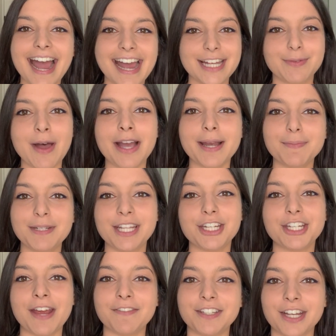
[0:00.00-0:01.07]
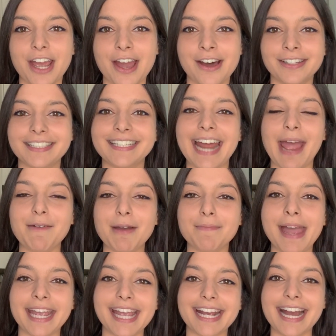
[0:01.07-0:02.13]
guys, welcome to the Chef's Girl. Today we're
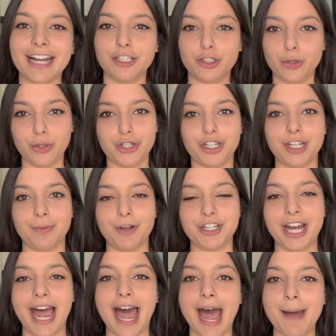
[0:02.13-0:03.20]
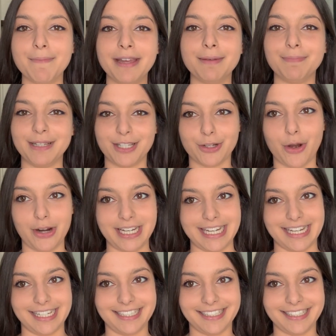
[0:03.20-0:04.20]
making cantucci, which are almond biscotti.